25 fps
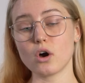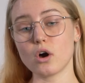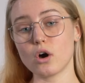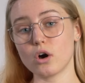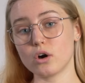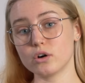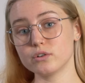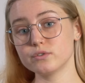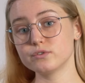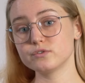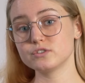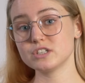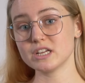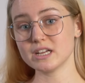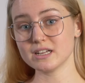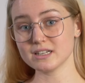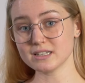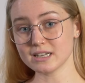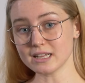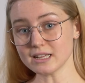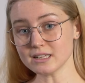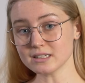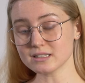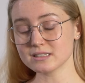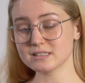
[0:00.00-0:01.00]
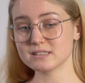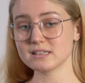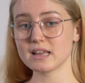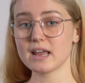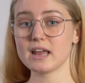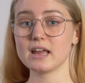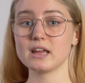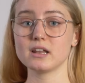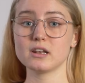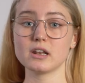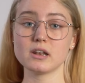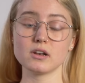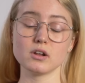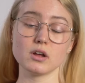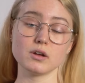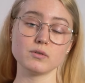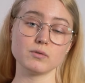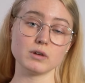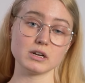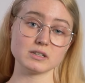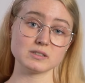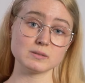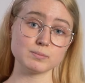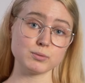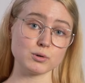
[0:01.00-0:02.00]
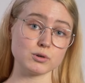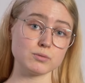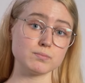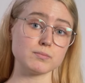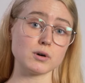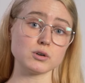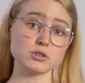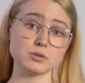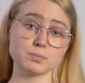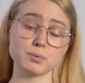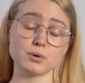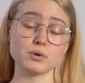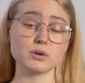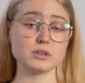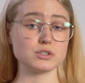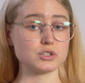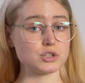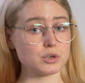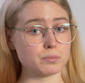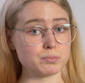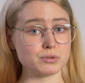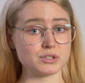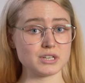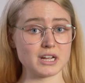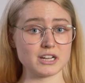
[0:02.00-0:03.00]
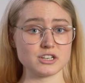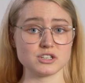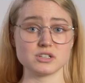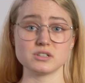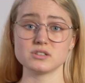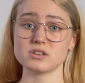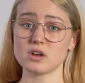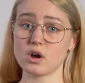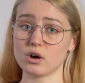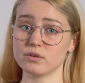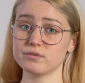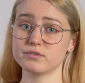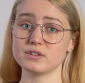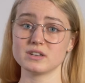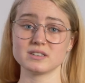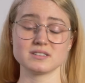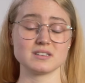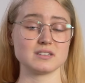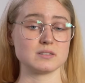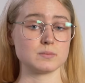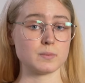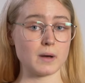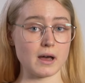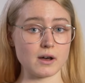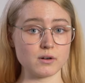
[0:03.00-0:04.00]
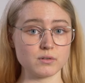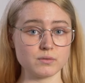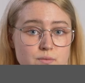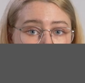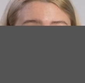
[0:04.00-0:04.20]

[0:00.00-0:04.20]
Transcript: of techniques and explored multiple interpretations of this as well.